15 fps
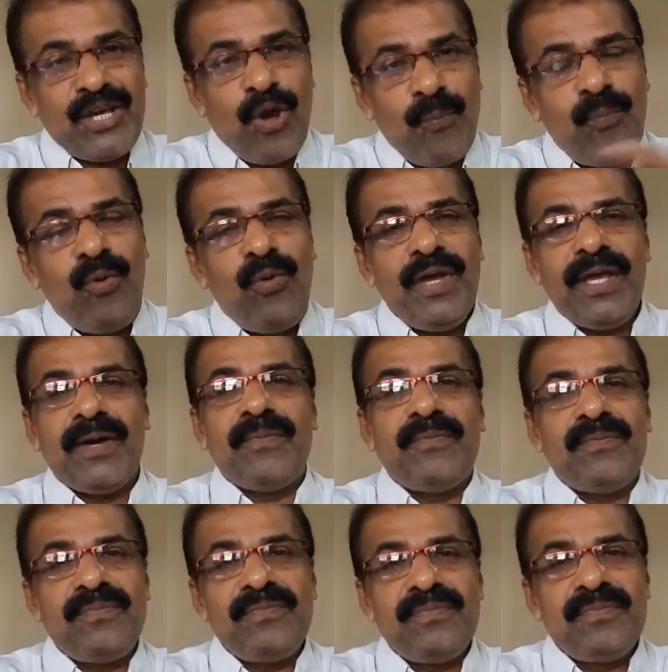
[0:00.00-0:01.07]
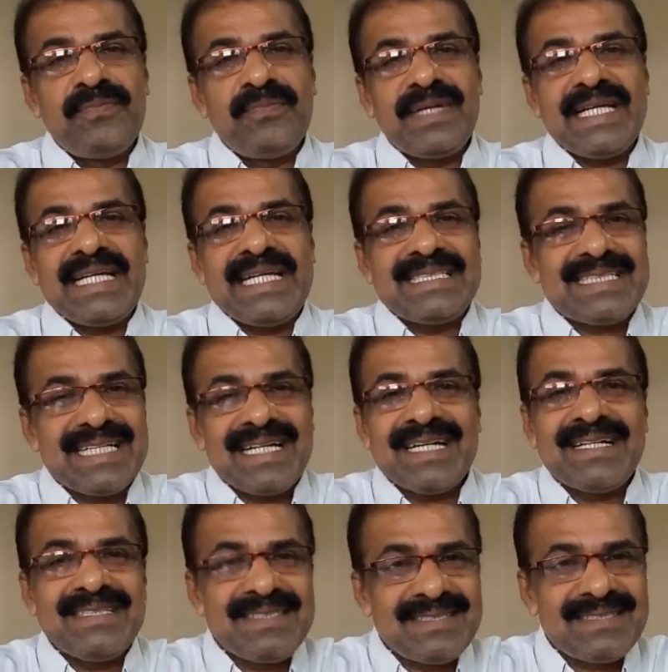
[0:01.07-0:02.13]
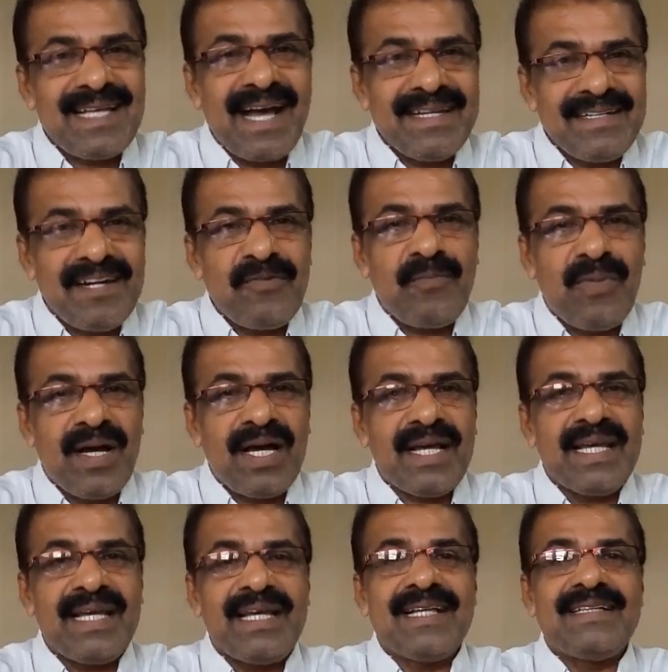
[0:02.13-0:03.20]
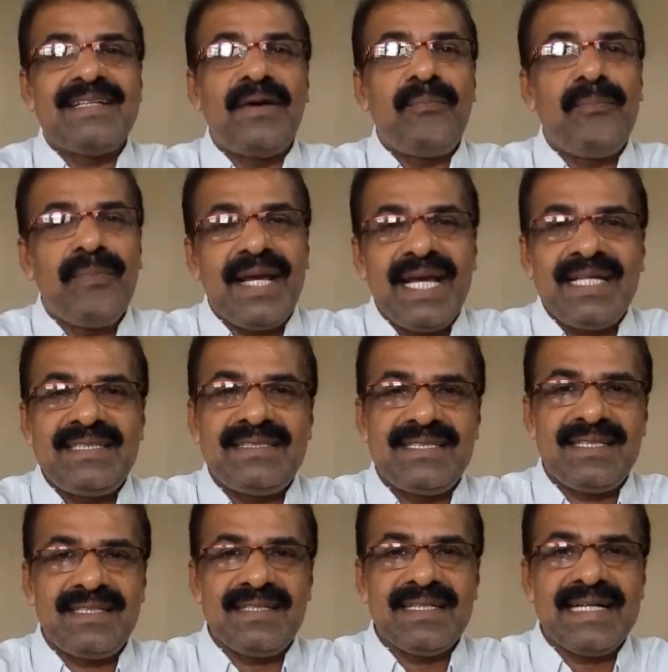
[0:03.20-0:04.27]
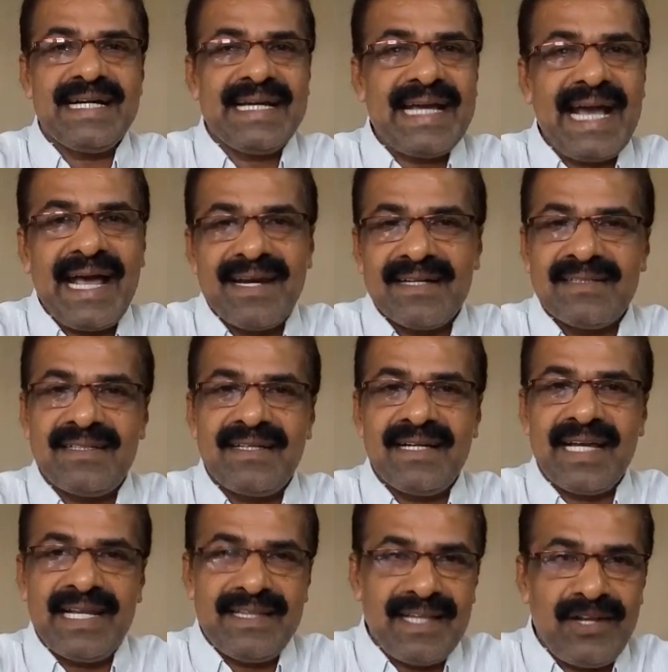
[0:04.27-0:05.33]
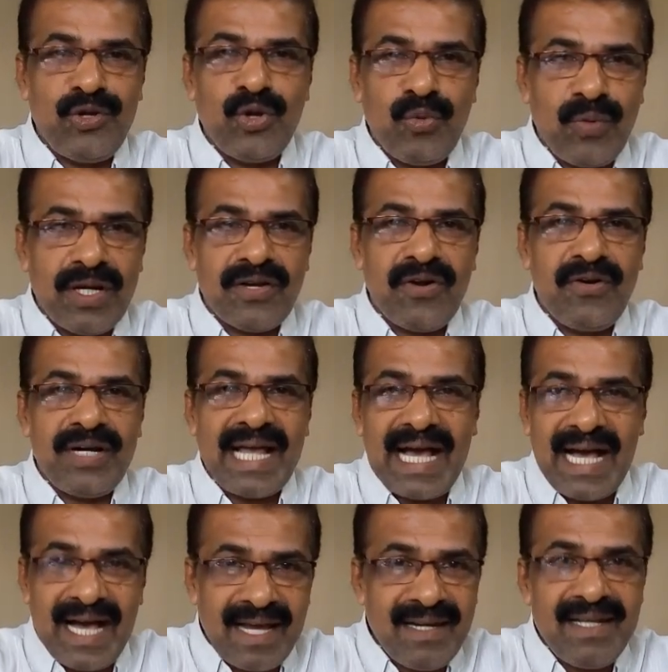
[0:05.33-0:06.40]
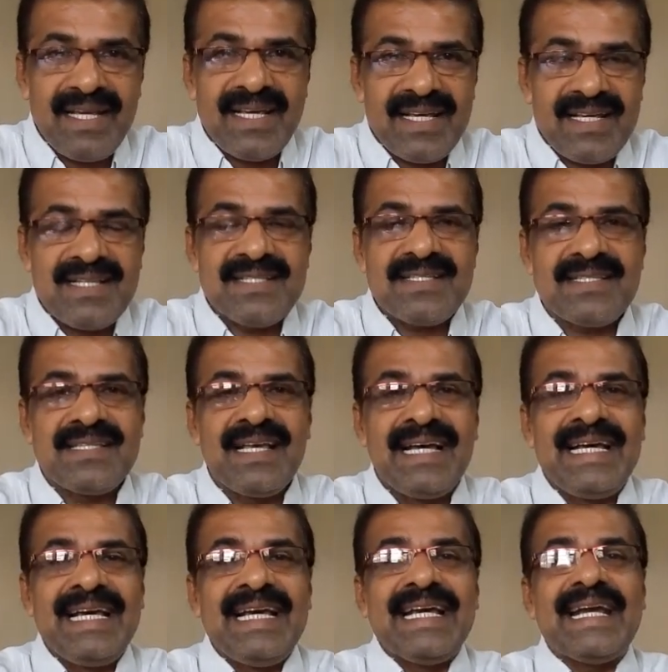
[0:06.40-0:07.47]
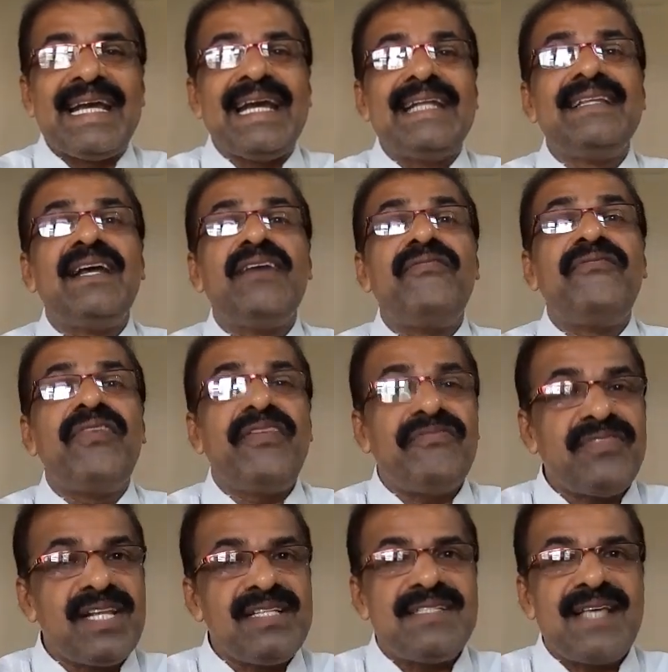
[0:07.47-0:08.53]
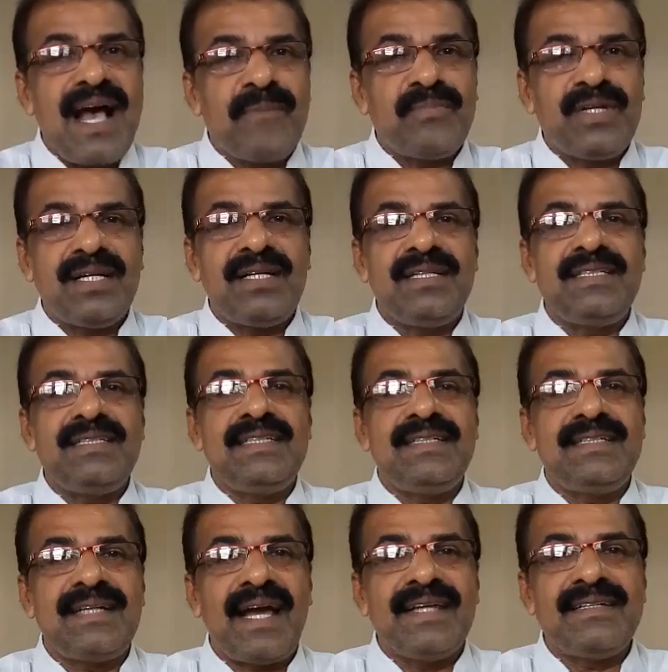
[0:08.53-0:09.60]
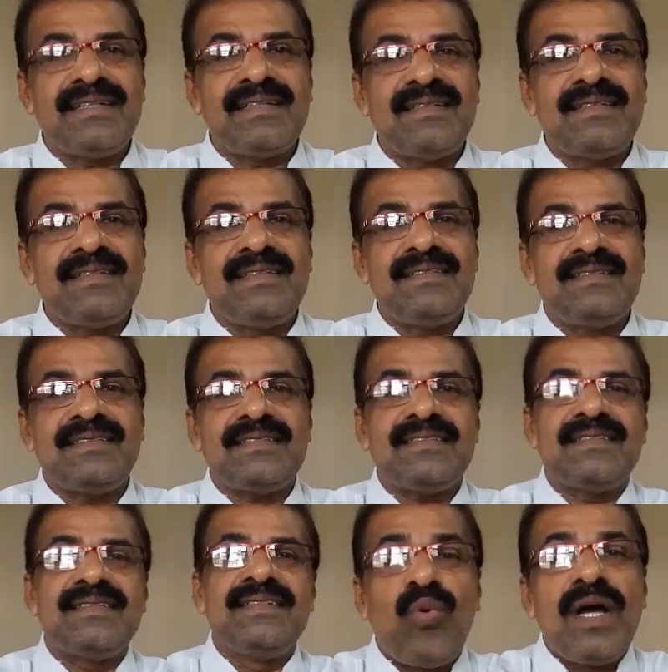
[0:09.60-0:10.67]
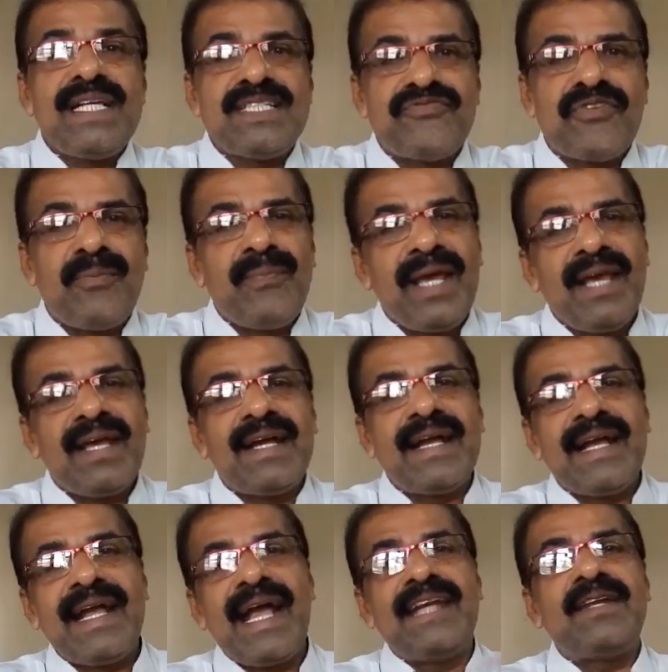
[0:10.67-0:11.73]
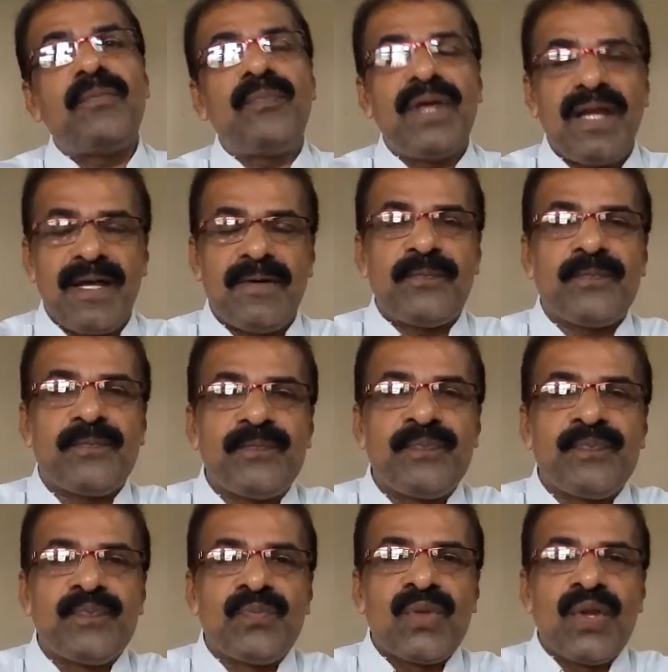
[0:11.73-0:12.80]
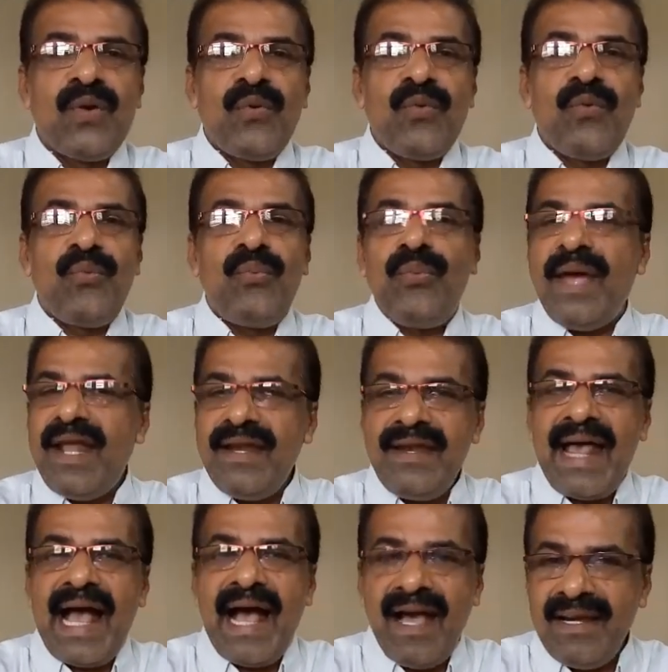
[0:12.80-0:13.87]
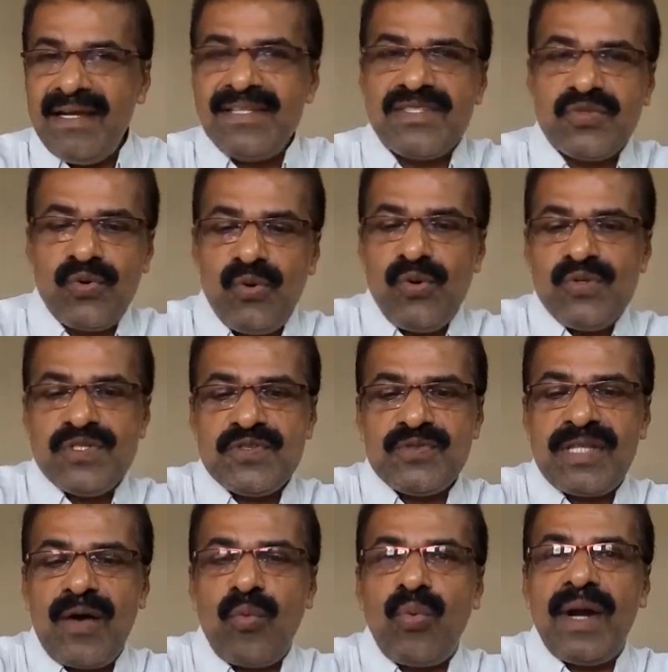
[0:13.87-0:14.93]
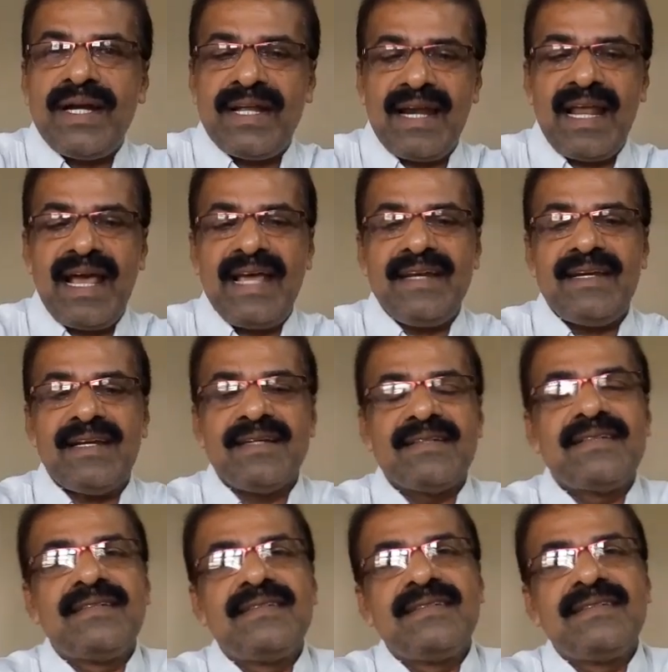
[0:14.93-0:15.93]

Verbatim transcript: Your poem is recited by the major character in the novel called Alice in the fifth chapter titled Advice from a Caterpillar. When Alice goes to the Wonderland,